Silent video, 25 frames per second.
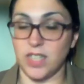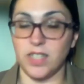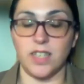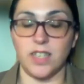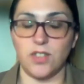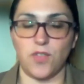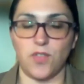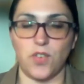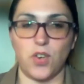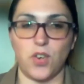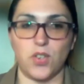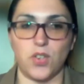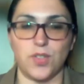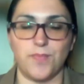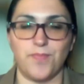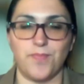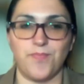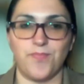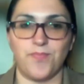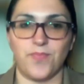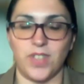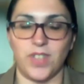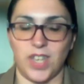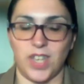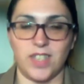yes, time yes, right
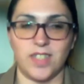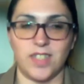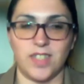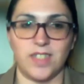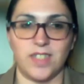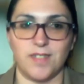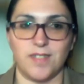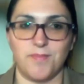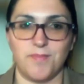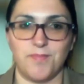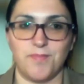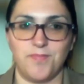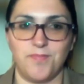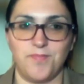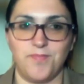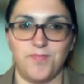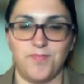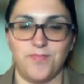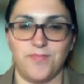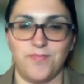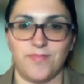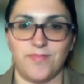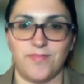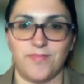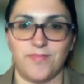yes all right